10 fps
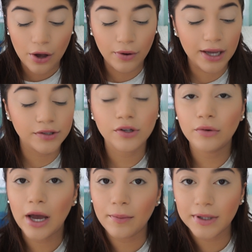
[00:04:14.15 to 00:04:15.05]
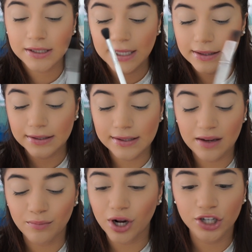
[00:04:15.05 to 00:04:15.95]
Okay, so now I'm gonna take the
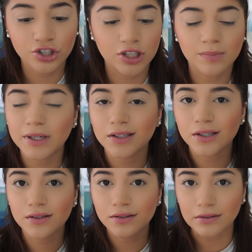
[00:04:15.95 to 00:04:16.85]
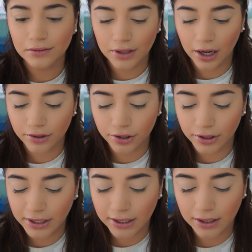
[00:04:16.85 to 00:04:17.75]
same brush just because it's not
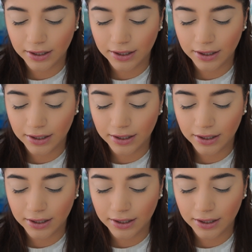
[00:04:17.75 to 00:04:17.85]
dirty.